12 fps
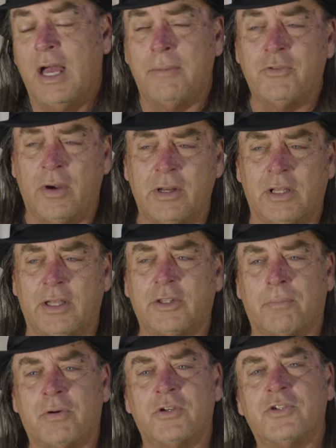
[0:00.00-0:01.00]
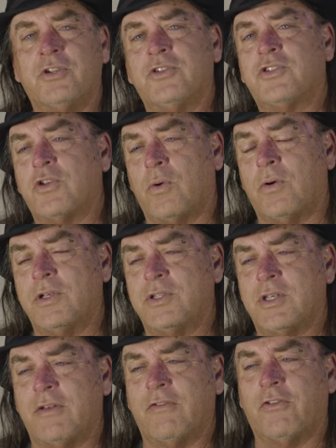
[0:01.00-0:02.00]
I'm trying to let the personal story
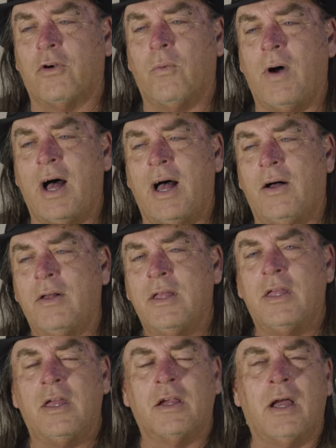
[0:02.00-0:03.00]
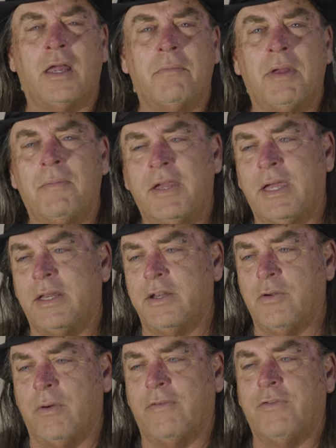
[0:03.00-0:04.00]
sit for a while, kind of maybe get
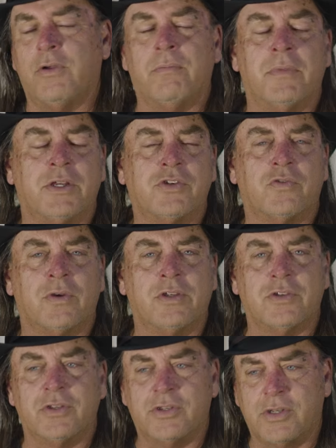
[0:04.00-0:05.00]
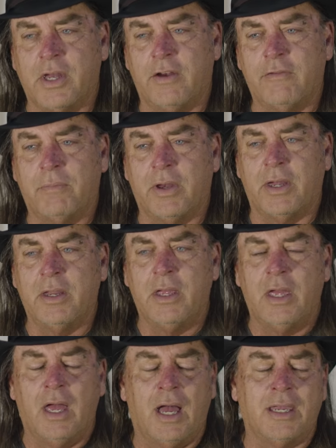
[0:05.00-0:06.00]
into a few mysteries and stuff. But
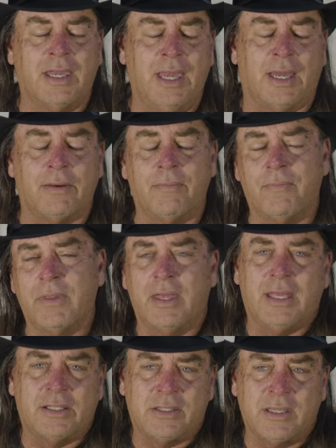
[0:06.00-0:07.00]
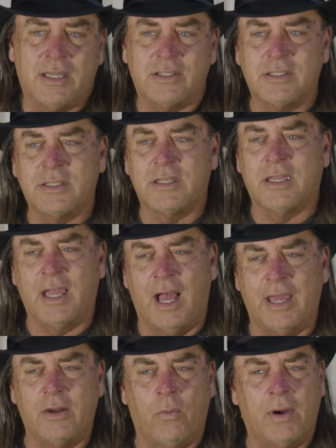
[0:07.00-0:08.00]
again, it's
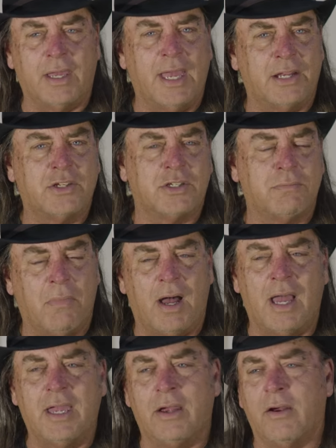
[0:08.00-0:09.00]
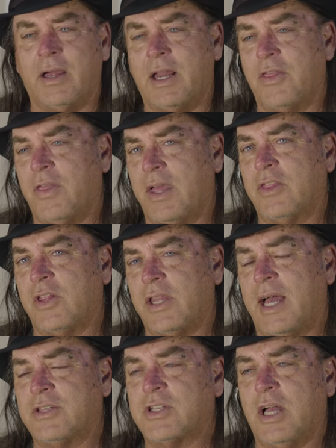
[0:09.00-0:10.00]
kind of what catches my ear. And I think the
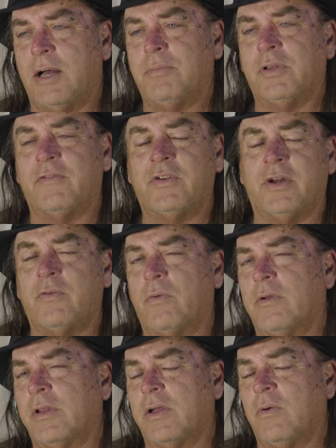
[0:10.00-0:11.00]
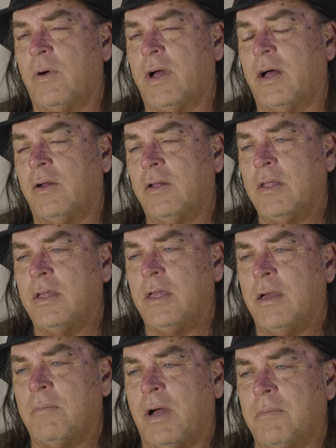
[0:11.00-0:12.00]
last couple have done really well
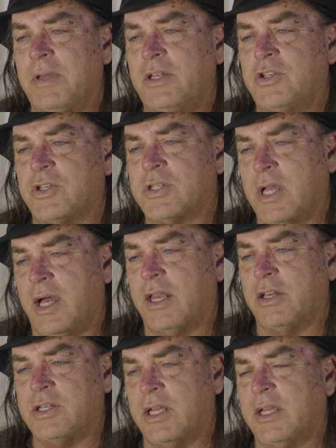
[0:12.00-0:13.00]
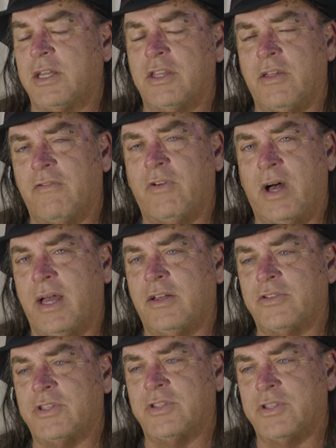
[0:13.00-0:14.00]
by me just kind of digging in the
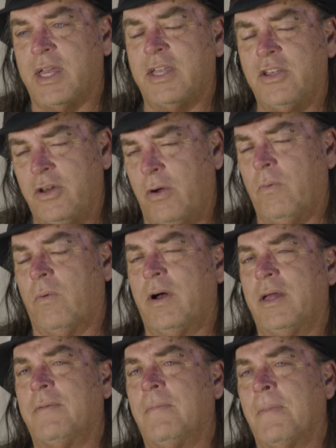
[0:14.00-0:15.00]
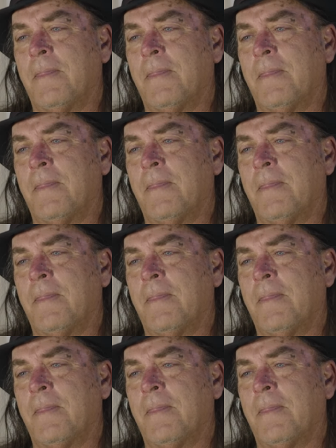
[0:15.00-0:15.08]
files and saying, you know what?